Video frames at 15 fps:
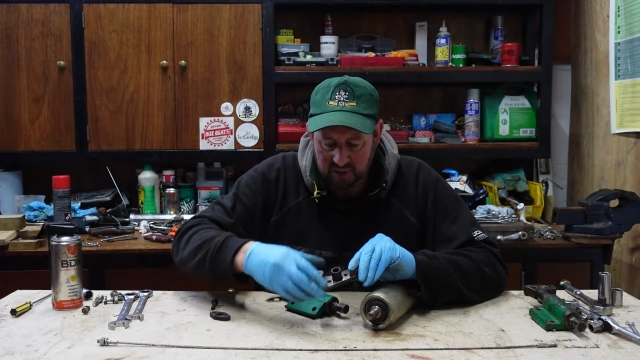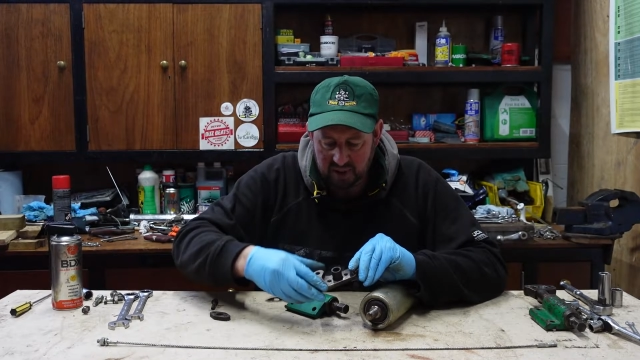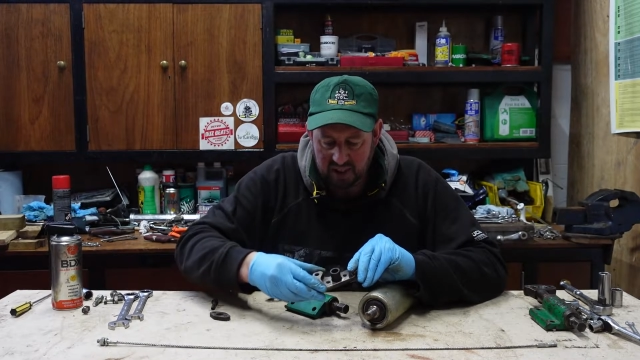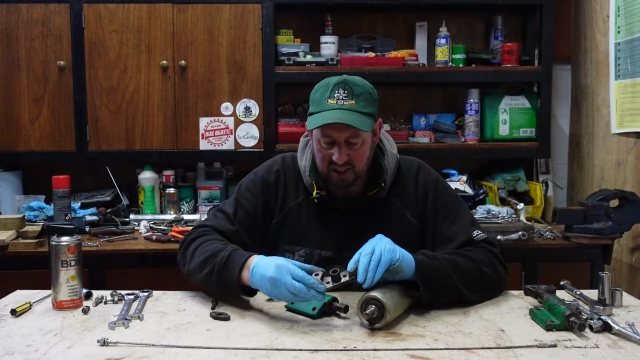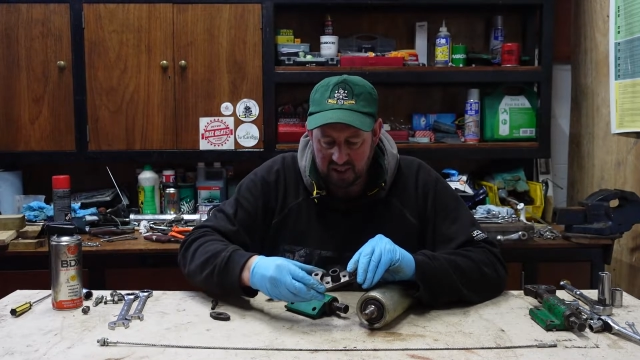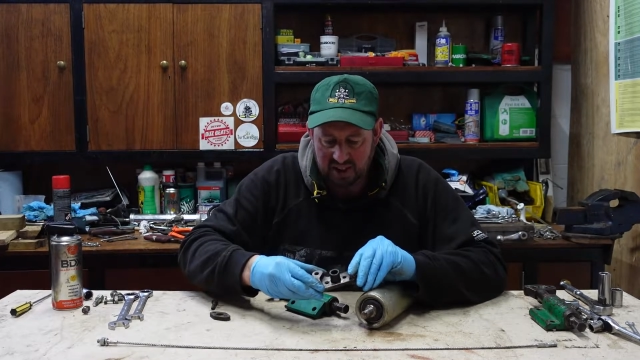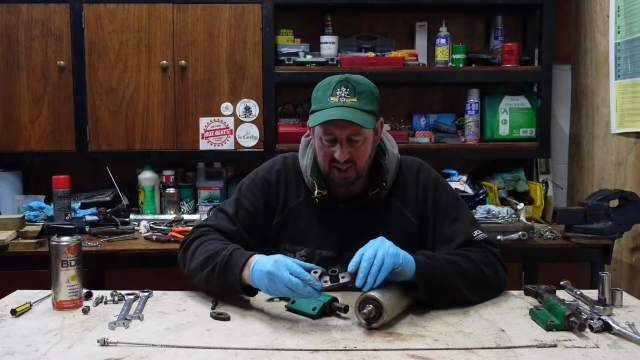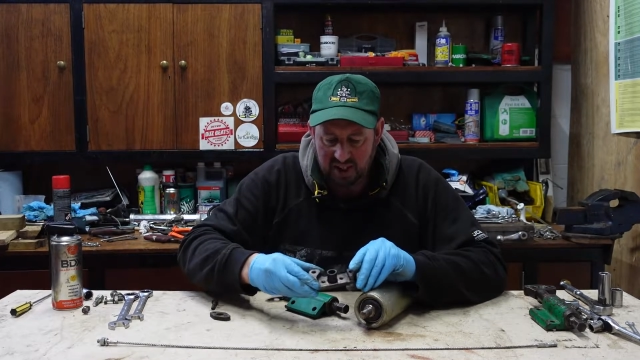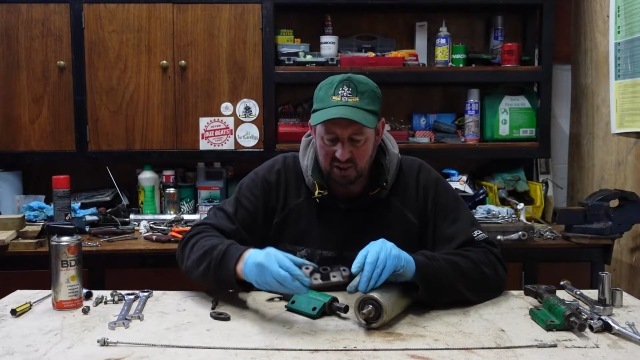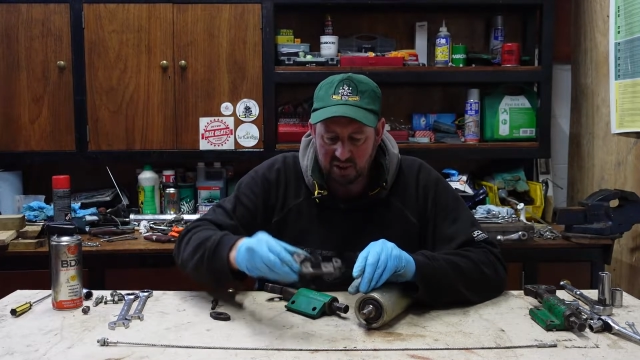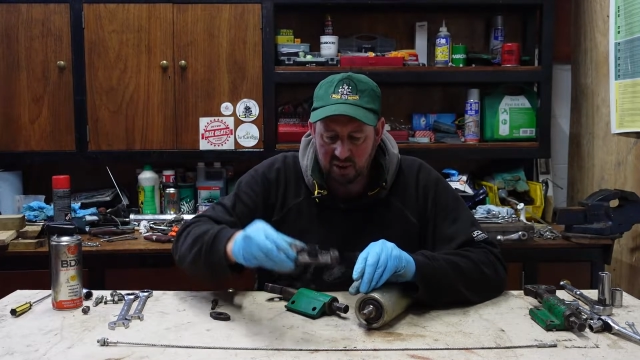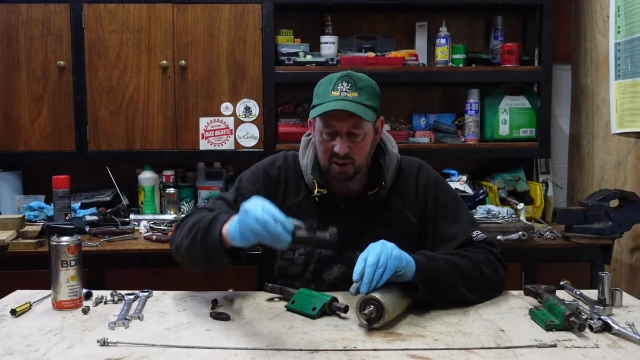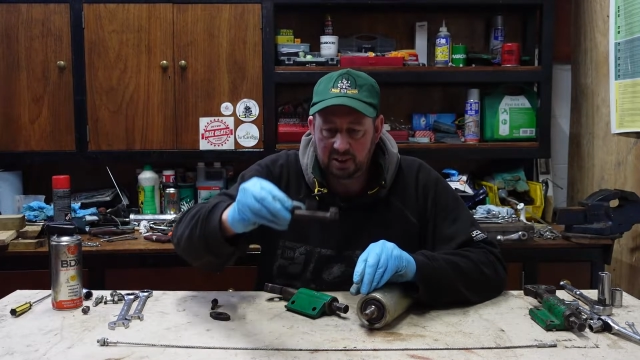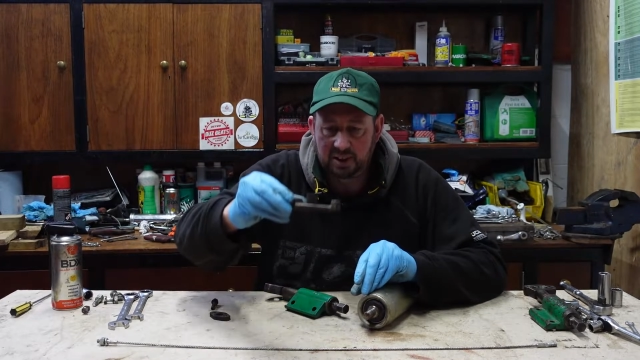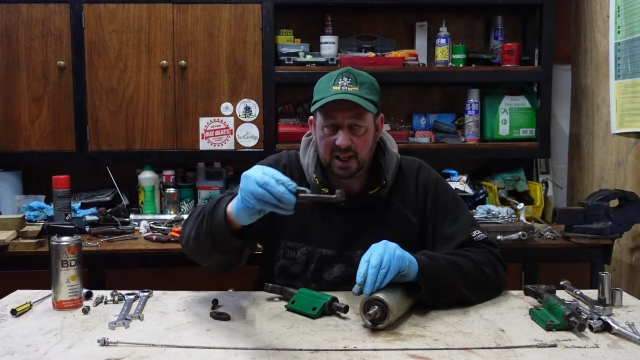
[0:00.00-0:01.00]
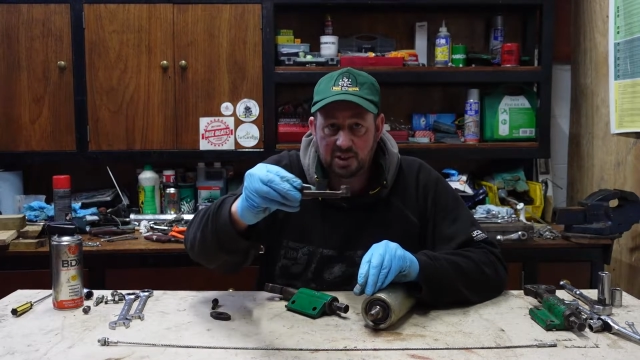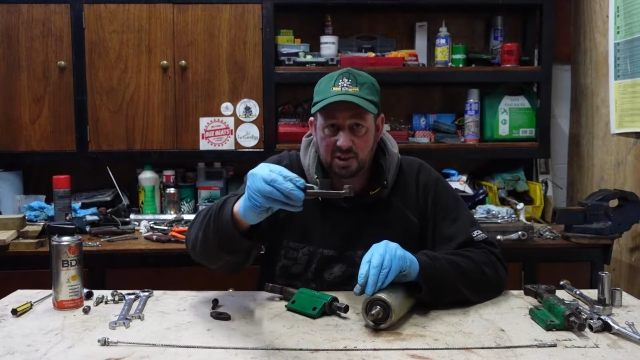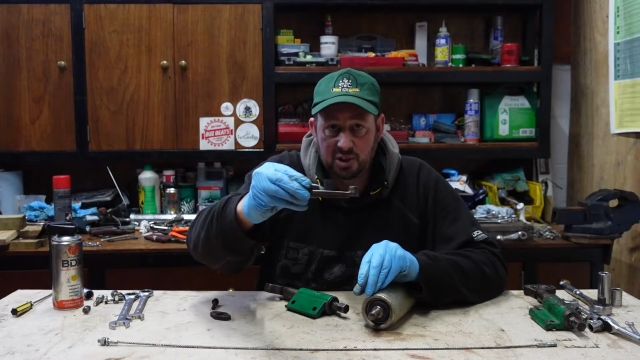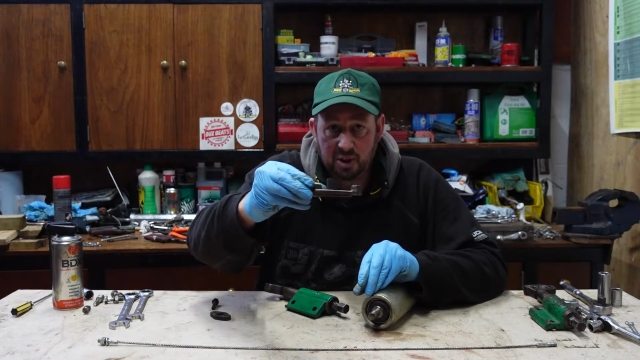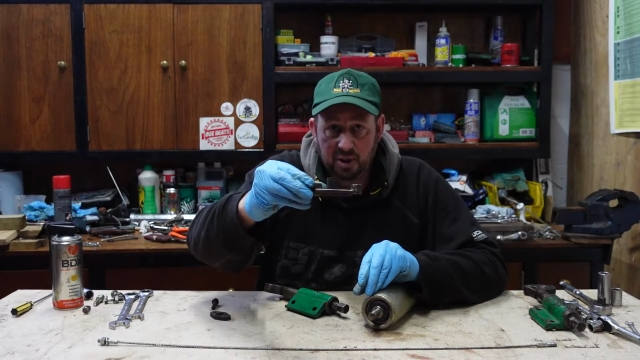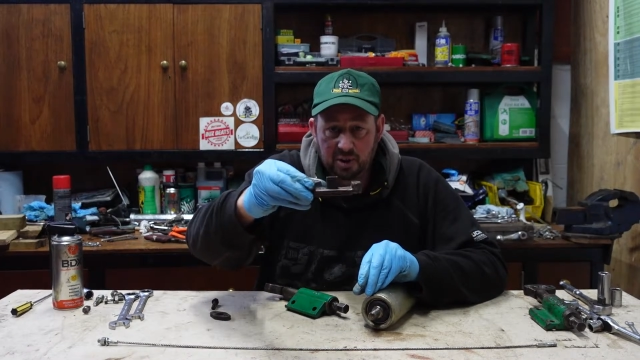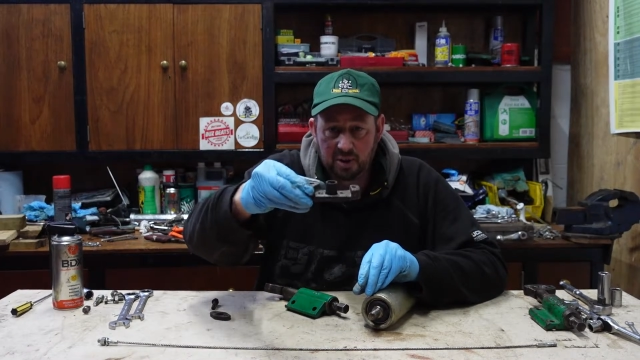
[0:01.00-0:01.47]
sits inside that
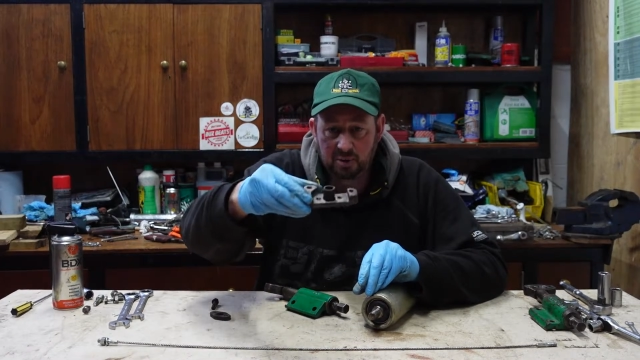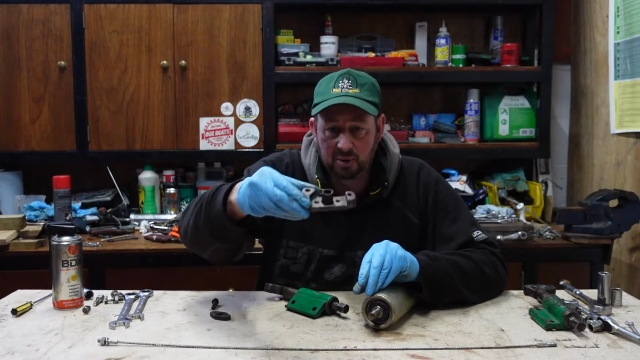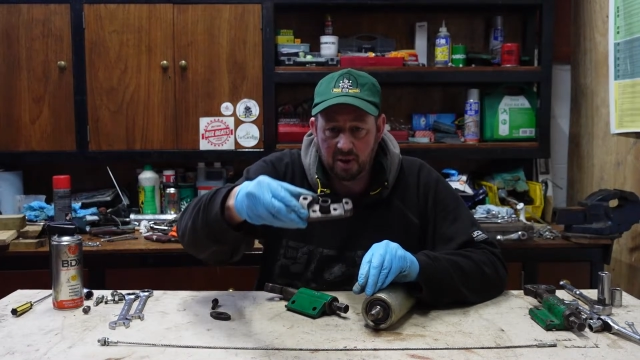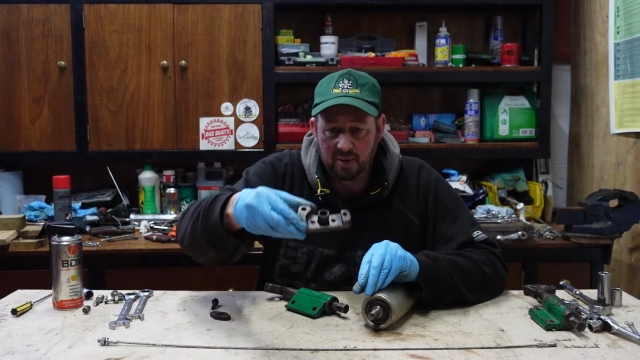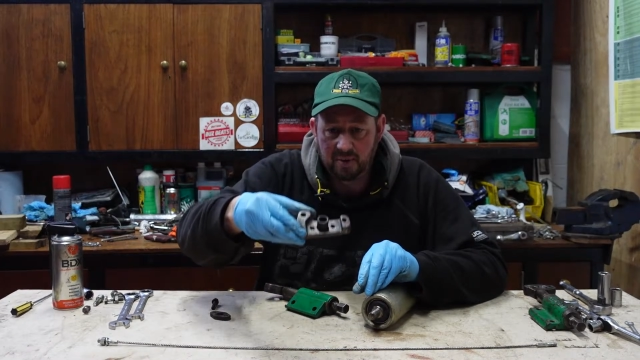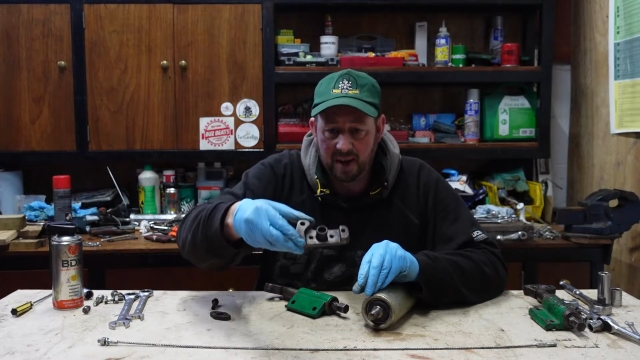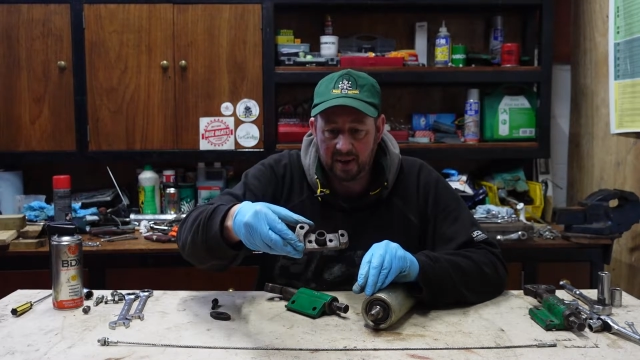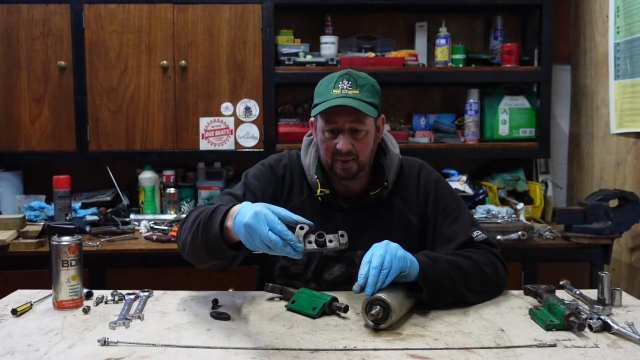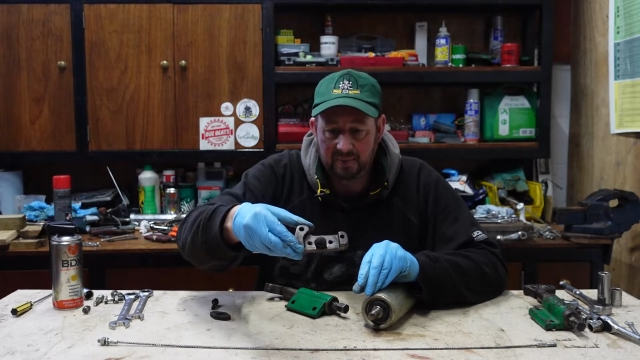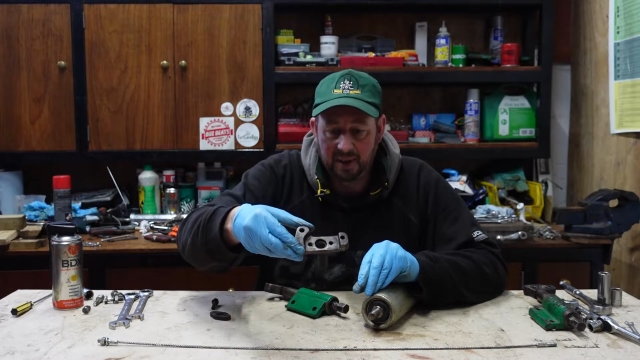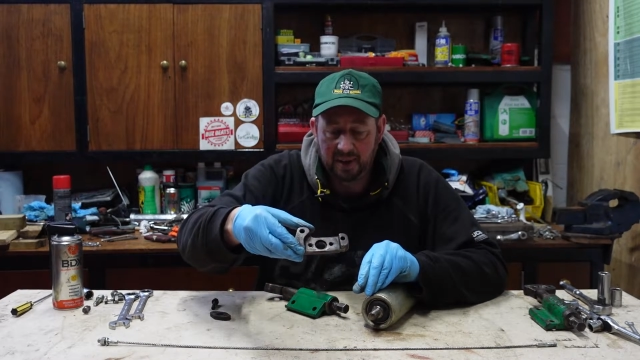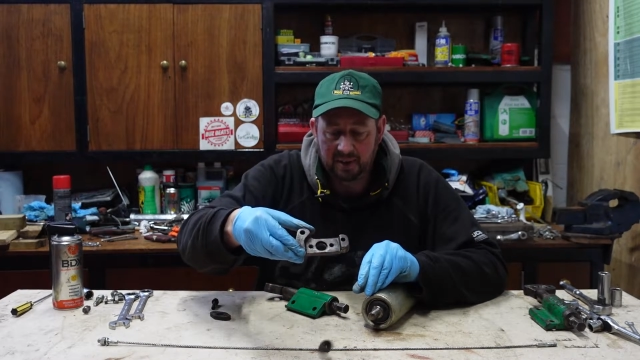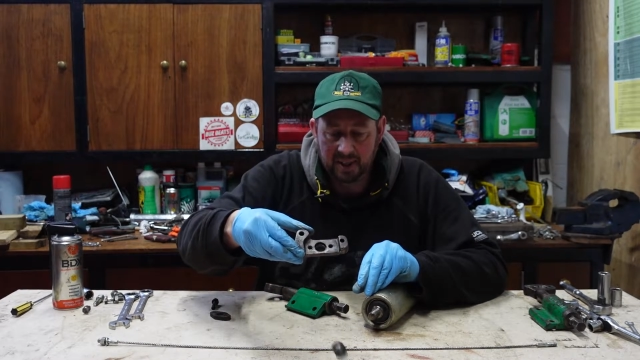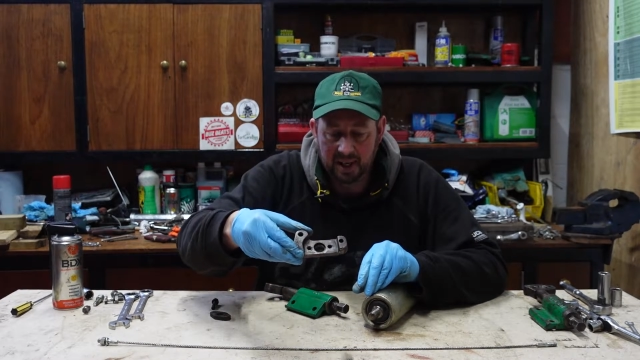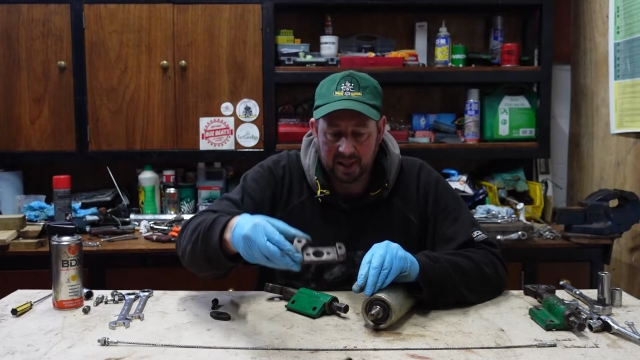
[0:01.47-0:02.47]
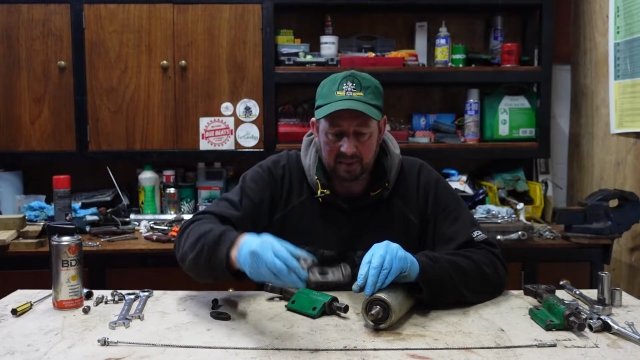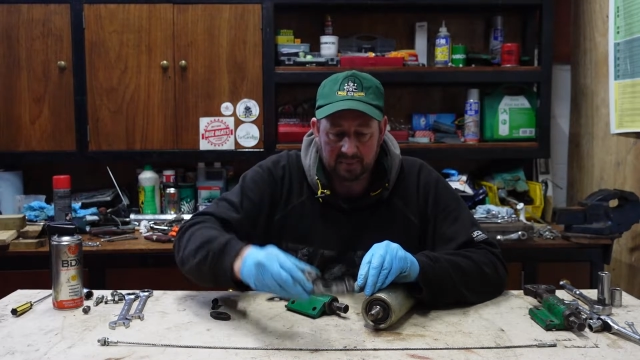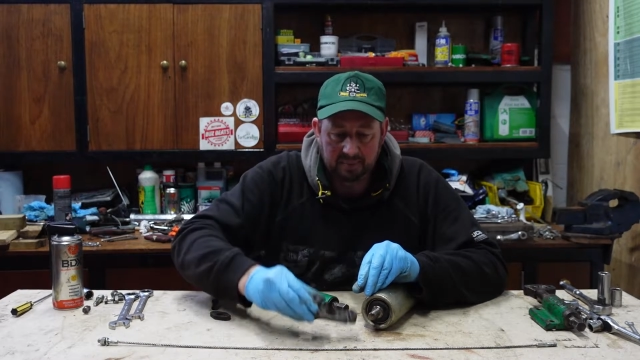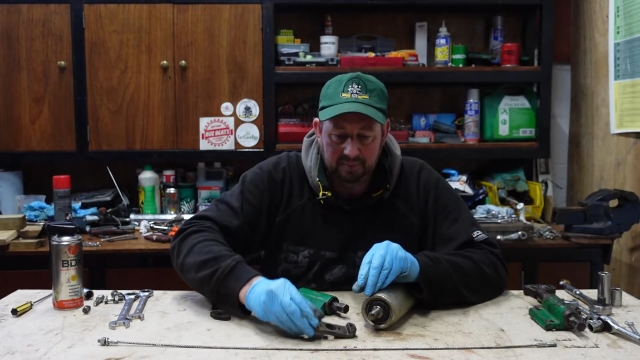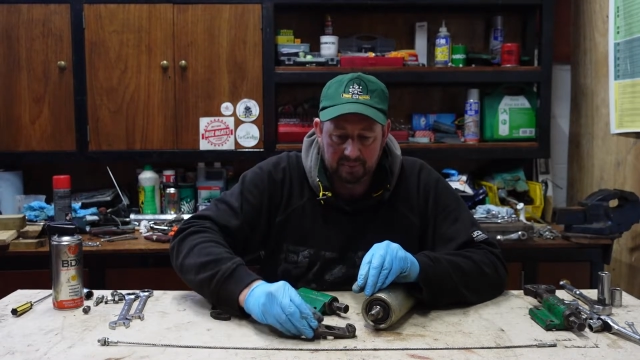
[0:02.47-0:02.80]
circle like that, okay?